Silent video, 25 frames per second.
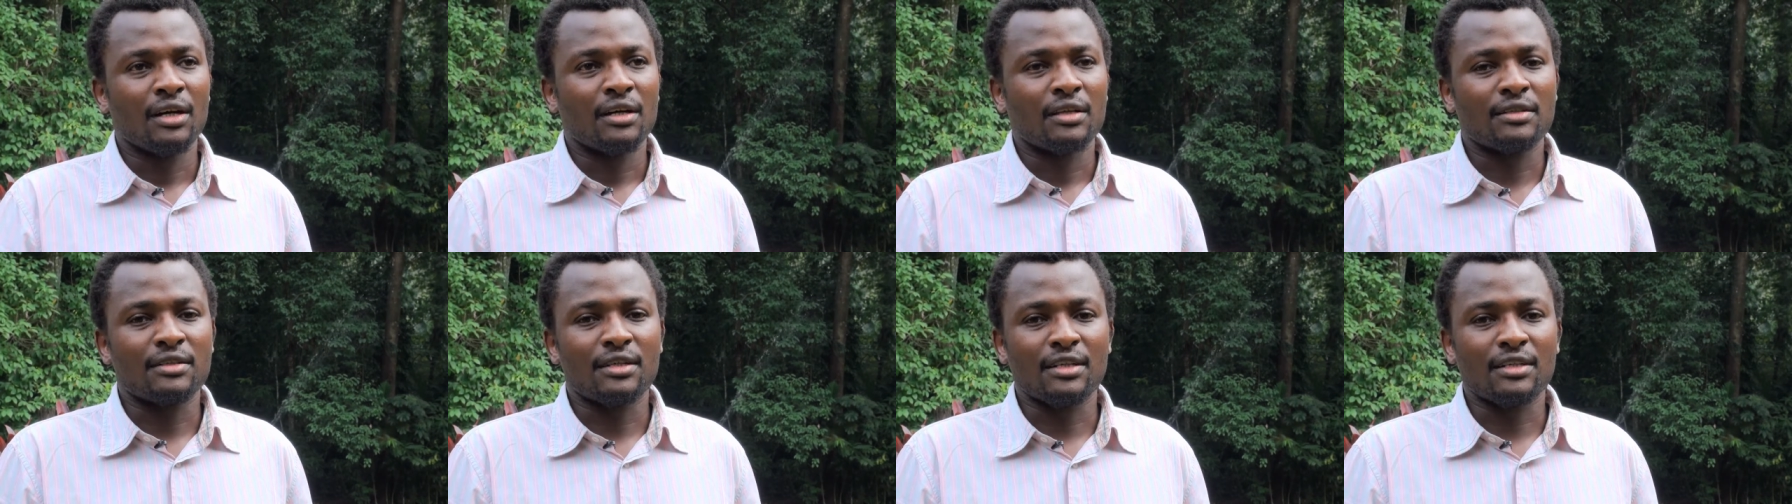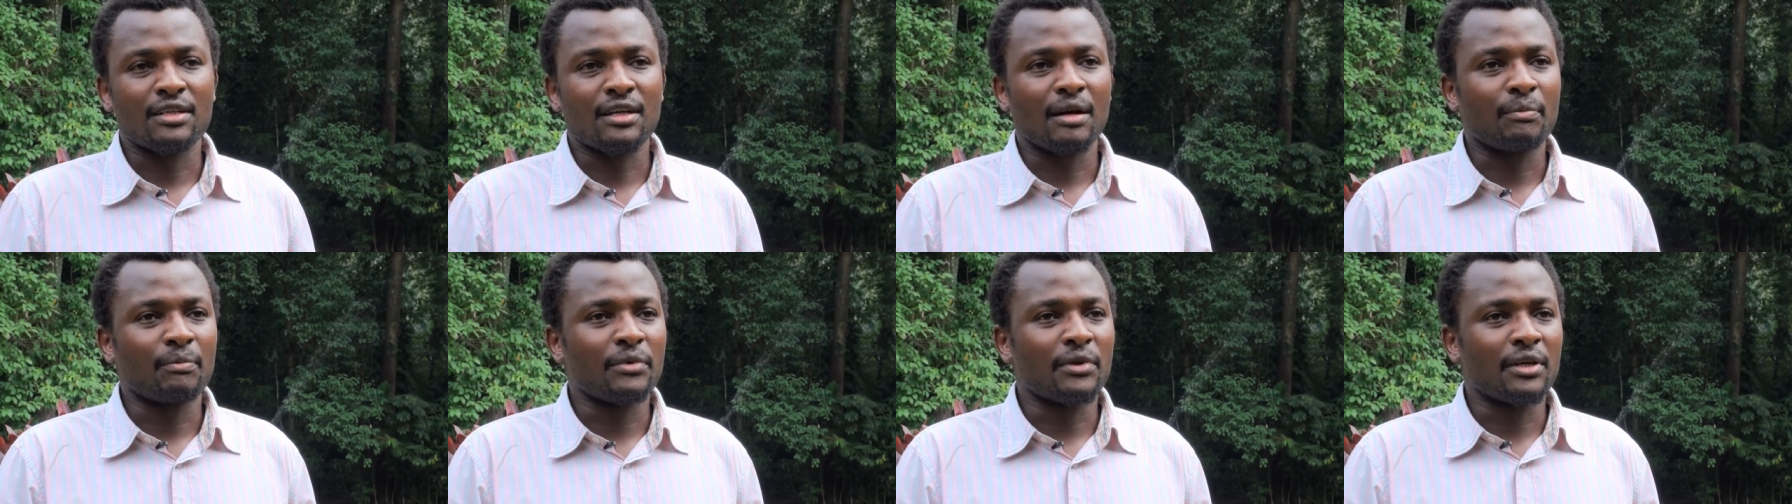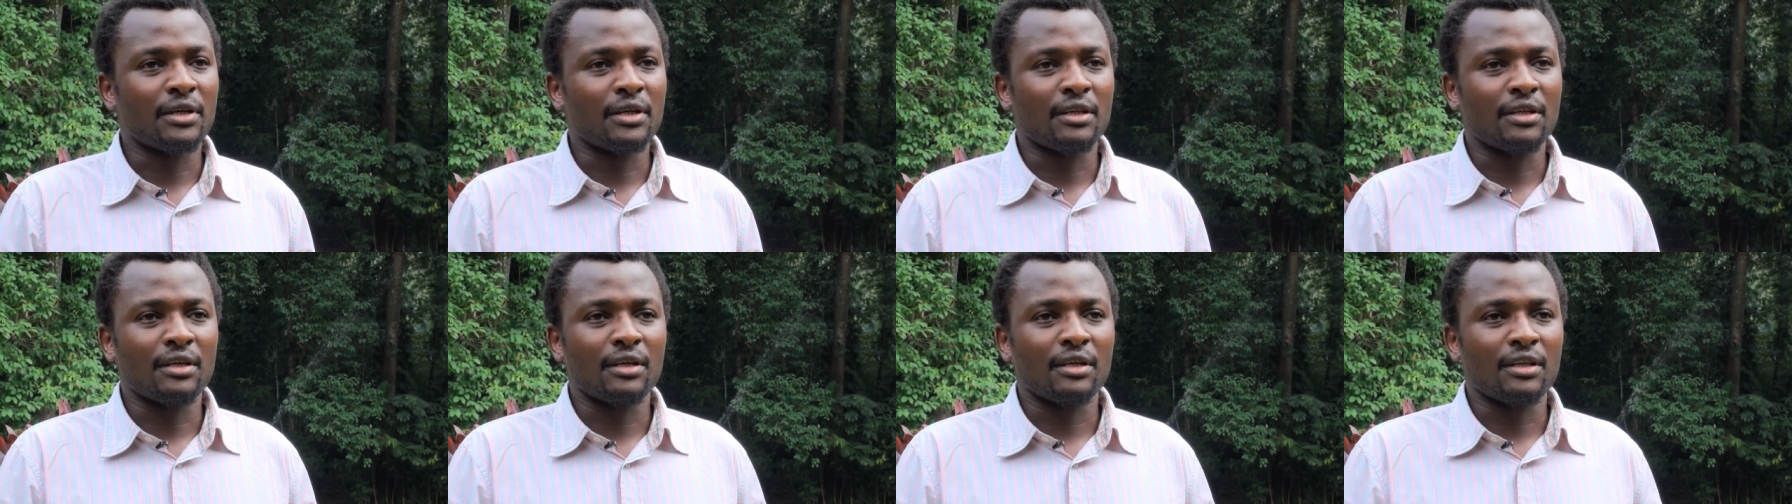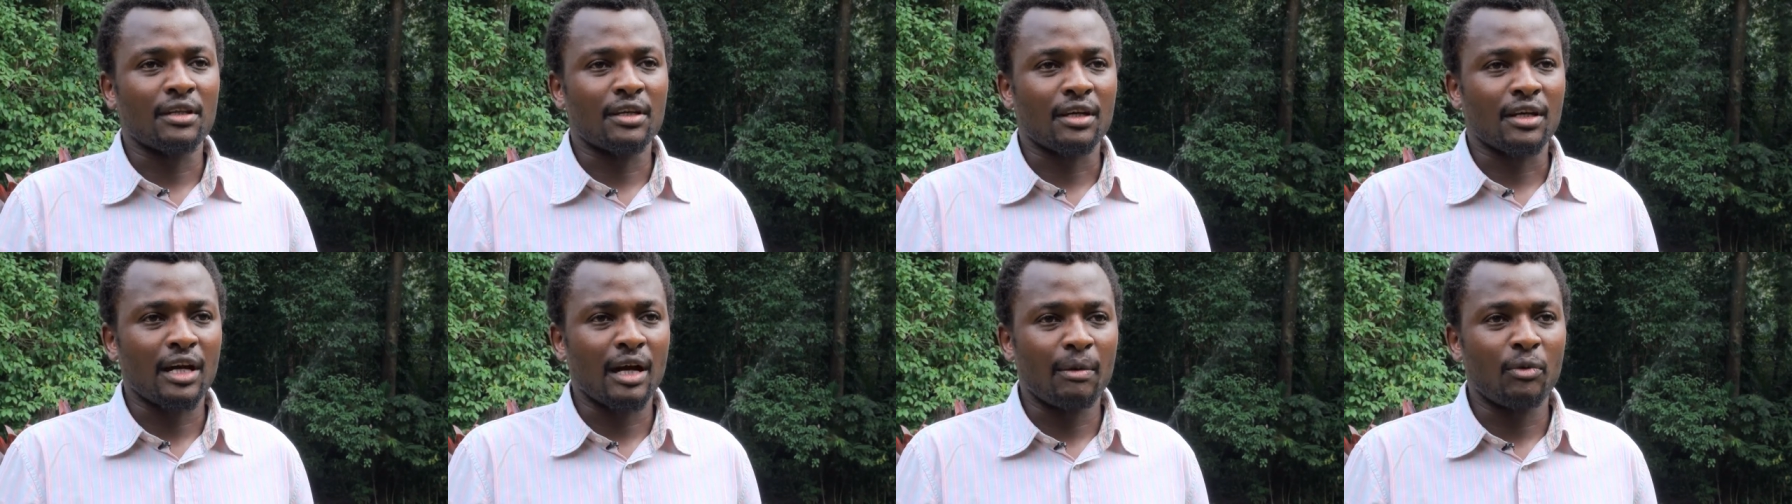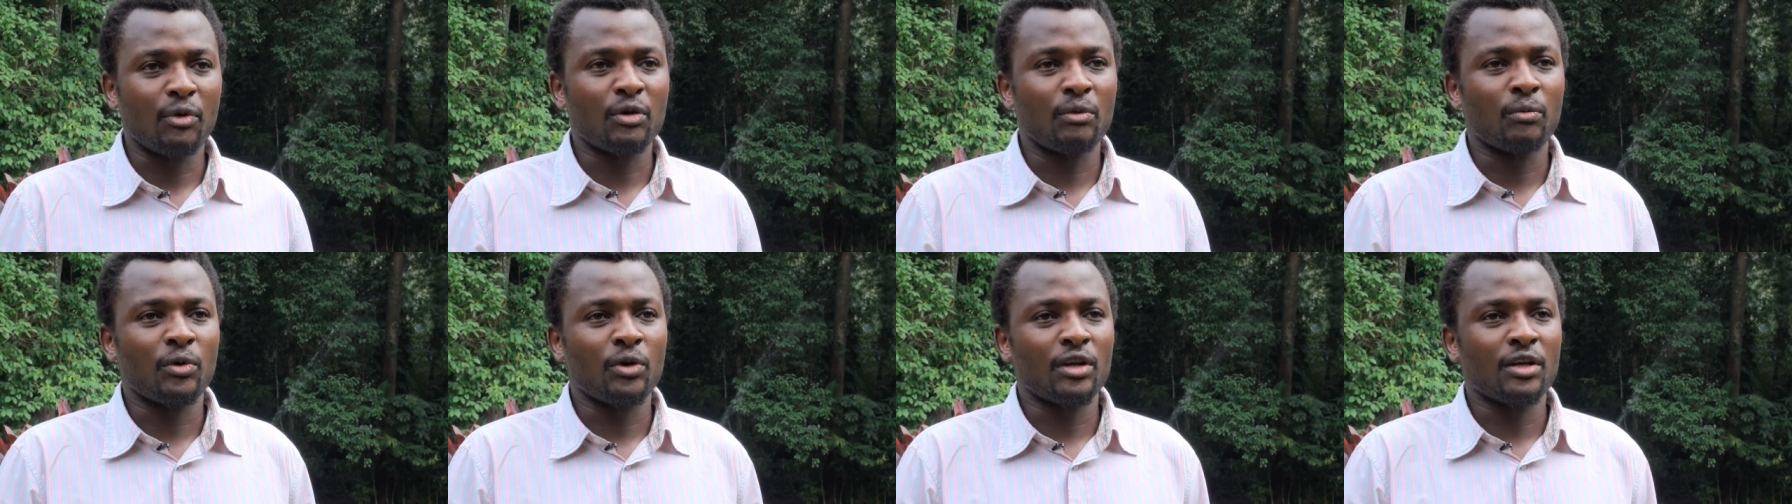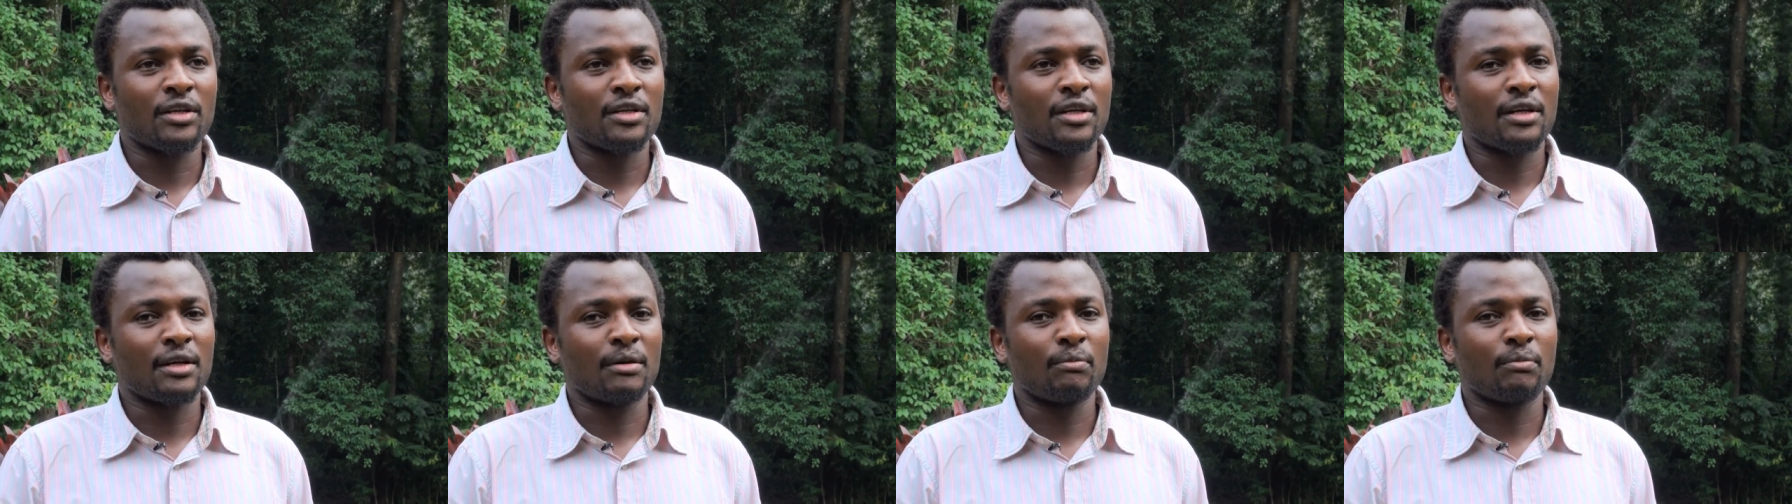set up the carbon
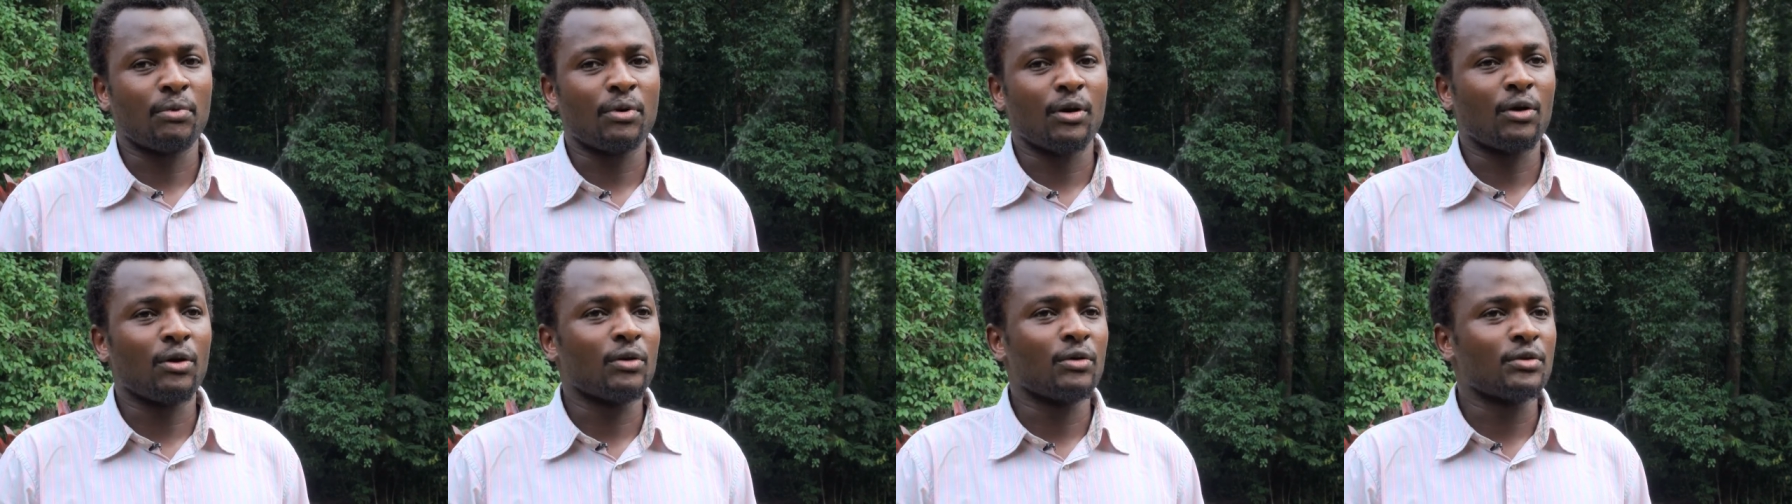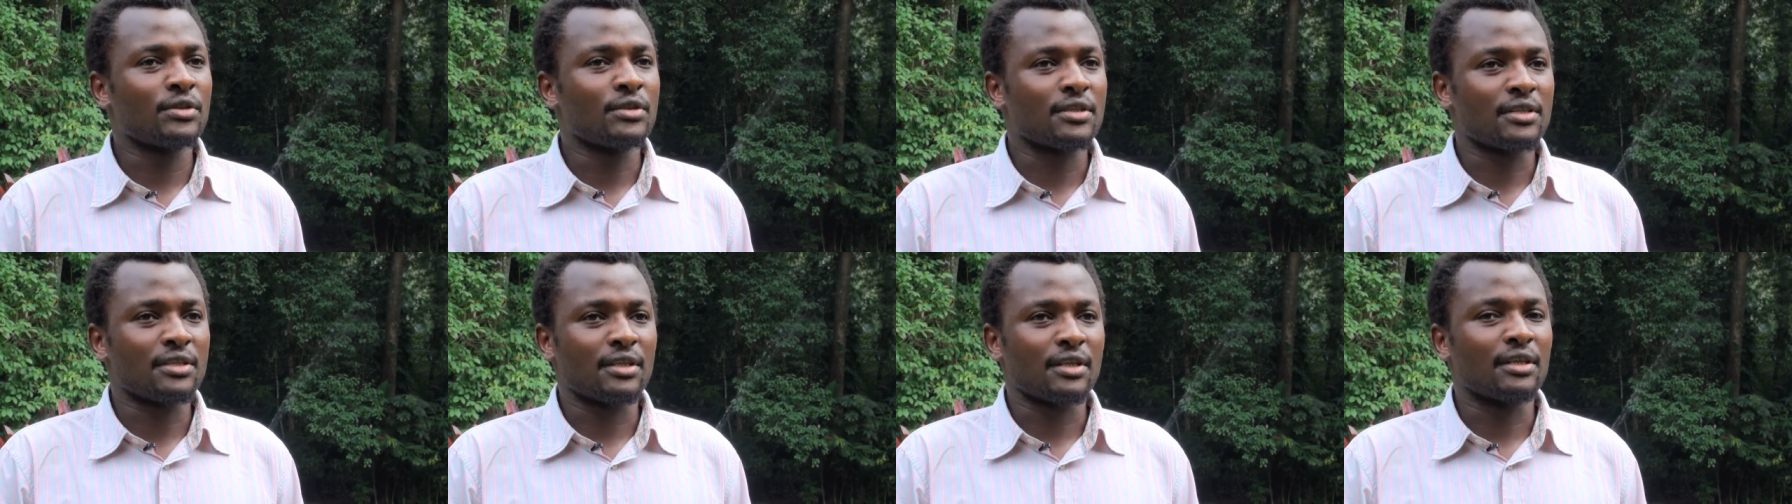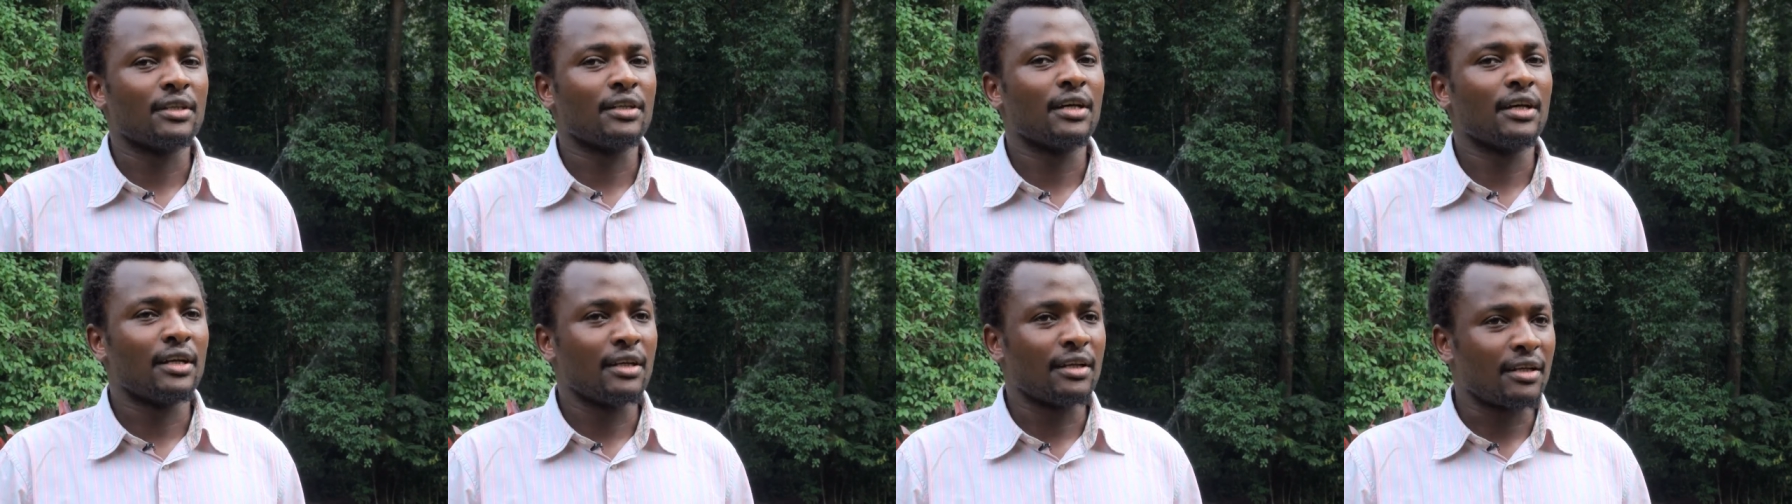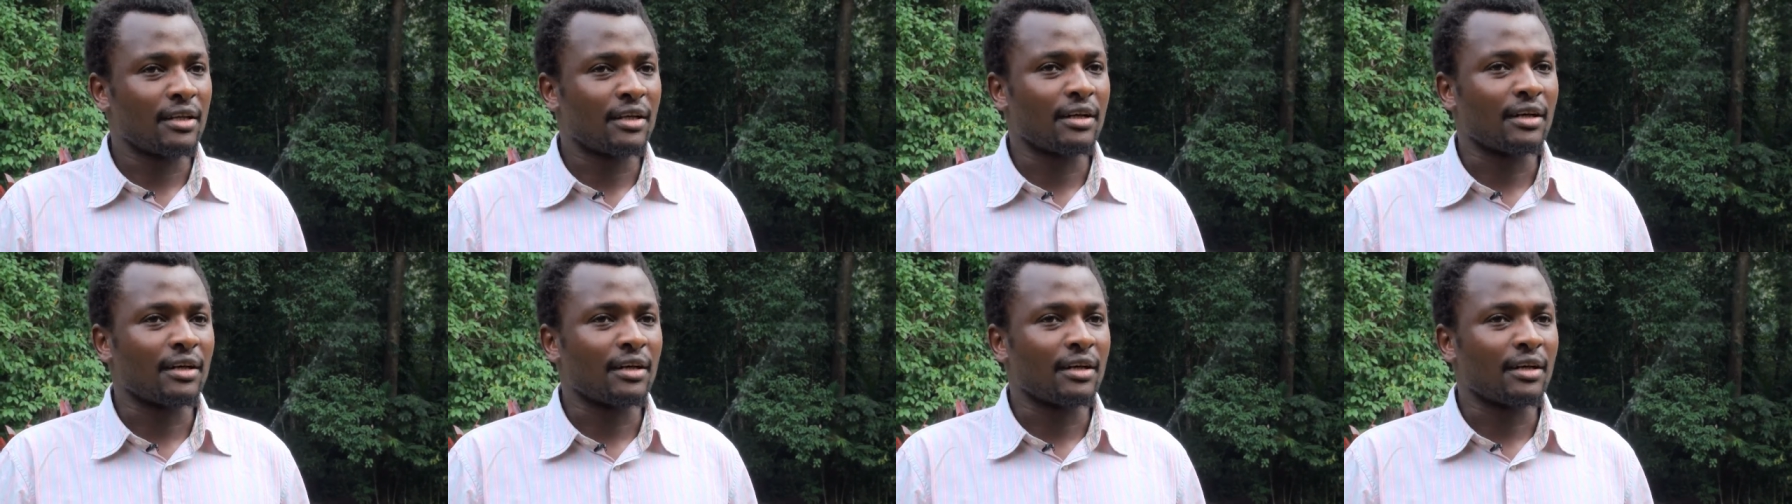monitoring plots and the